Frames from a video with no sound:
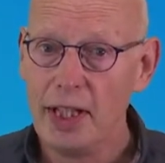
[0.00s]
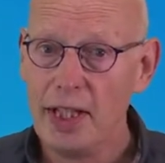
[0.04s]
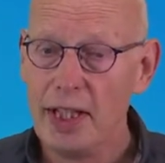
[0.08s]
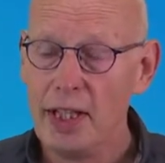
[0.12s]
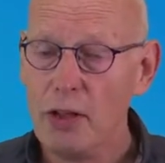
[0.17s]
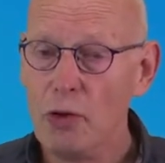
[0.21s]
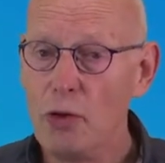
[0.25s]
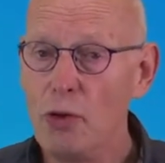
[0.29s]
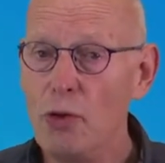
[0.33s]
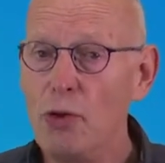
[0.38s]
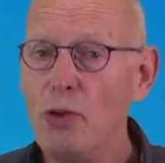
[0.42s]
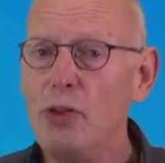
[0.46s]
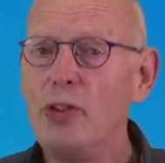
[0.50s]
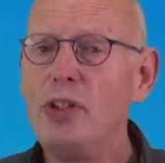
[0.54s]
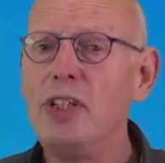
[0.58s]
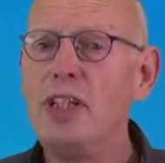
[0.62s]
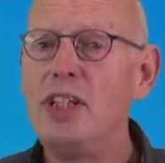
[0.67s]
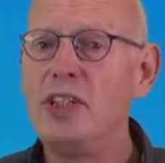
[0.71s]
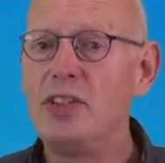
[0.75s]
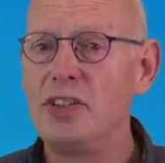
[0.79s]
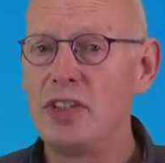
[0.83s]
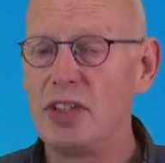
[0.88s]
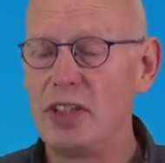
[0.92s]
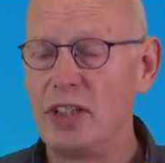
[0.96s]
All
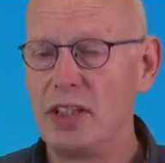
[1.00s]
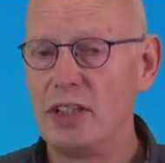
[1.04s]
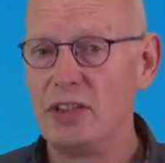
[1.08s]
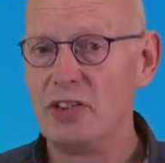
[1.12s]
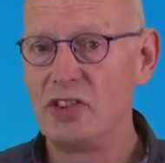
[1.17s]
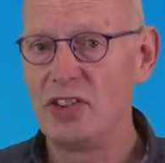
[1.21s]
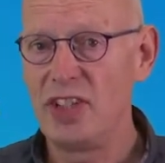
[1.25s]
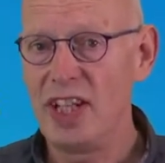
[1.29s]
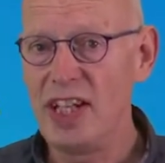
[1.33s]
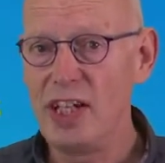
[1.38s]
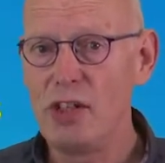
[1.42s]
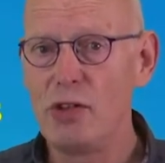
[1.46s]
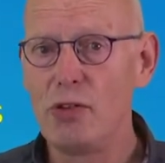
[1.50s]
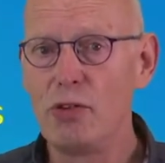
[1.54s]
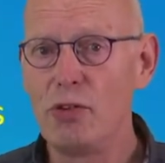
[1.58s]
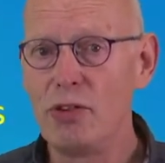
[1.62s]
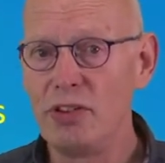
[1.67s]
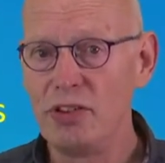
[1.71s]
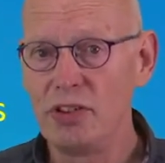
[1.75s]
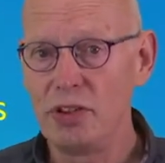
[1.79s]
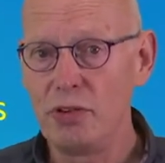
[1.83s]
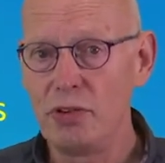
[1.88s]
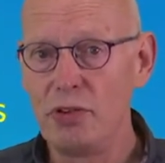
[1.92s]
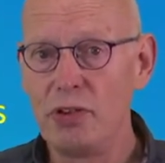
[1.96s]
these stakeholders
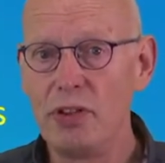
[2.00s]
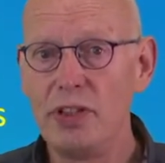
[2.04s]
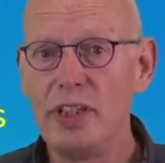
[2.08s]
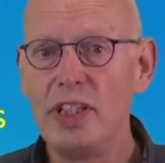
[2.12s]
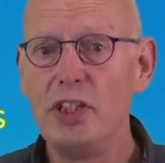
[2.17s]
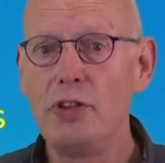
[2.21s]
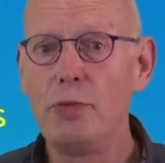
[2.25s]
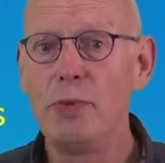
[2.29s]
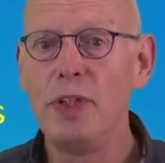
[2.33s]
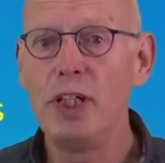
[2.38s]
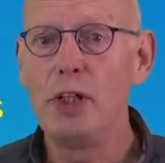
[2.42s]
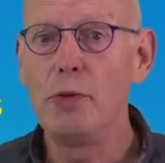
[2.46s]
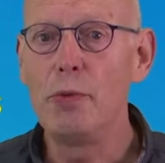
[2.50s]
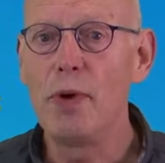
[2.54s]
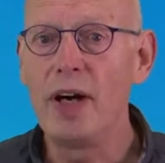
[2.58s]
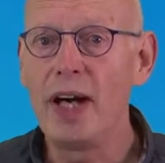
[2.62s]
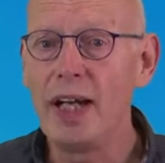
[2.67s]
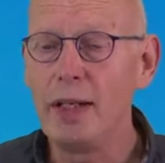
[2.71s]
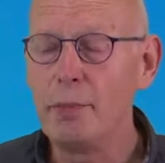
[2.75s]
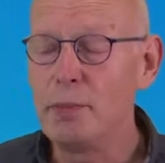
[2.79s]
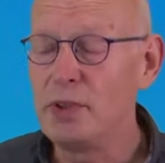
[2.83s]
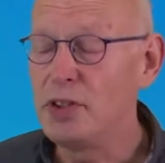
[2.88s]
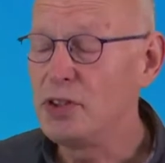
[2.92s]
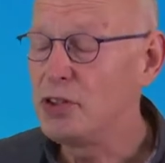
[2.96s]
and all these
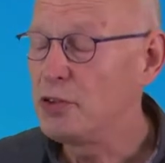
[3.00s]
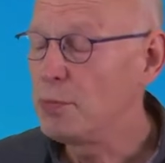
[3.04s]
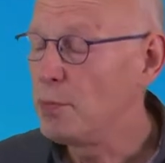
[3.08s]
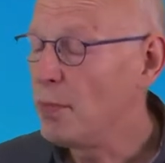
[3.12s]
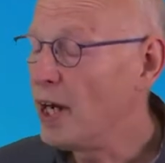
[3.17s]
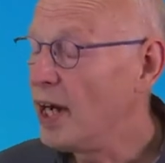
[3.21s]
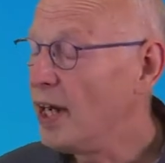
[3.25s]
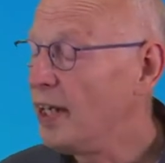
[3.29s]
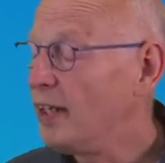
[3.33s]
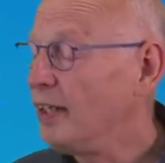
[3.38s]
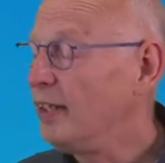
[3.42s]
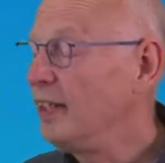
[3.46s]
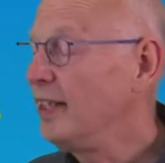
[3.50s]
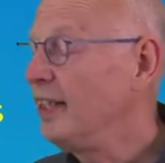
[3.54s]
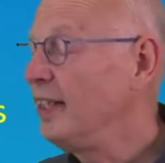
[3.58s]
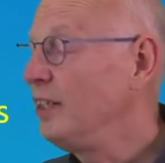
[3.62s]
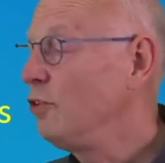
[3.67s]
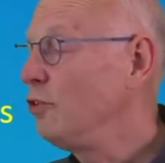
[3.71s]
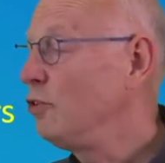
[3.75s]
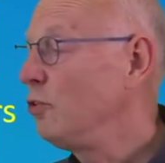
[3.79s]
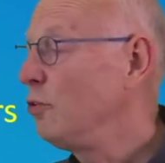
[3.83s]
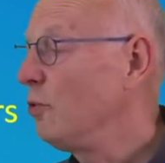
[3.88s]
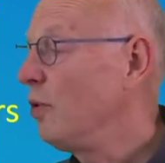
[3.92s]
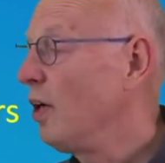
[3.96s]
requirements might lead
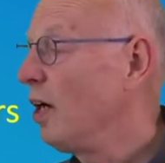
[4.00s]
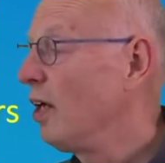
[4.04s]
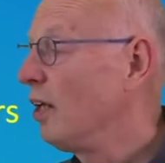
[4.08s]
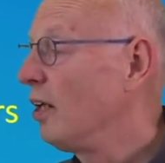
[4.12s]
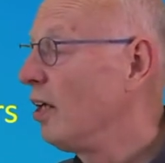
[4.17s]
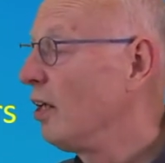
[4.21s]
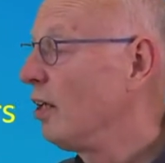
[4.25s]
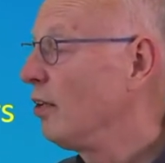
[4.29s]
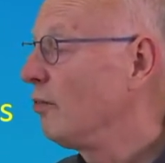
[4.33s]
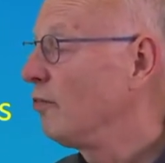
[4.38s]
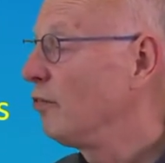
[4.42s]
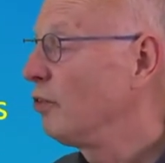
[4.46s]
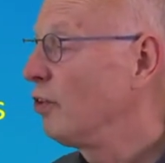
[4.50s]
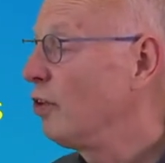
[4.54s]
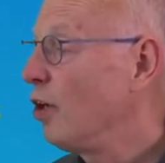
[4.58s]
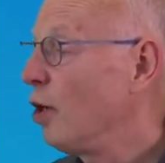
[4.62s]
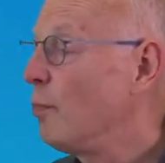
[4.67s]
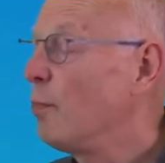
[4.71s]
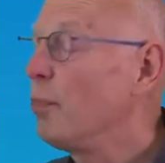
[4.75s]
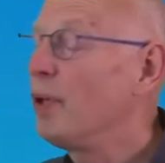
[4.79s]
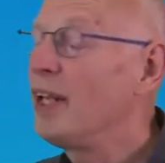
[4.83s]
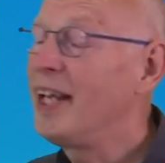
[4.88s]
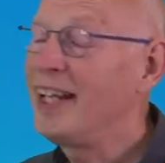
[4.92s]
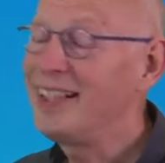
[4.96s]
to a lot of
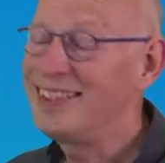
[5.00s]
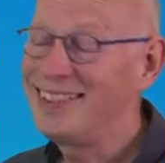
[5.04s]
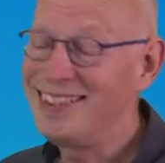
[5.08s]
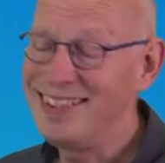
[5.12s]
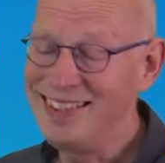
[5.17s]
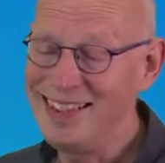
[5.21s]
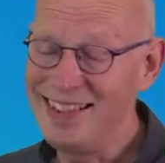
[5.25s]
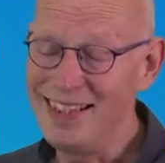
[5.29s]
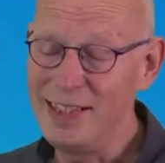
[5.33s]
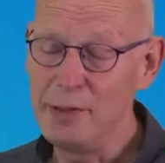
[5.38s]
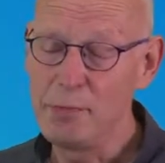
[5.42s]
complexity.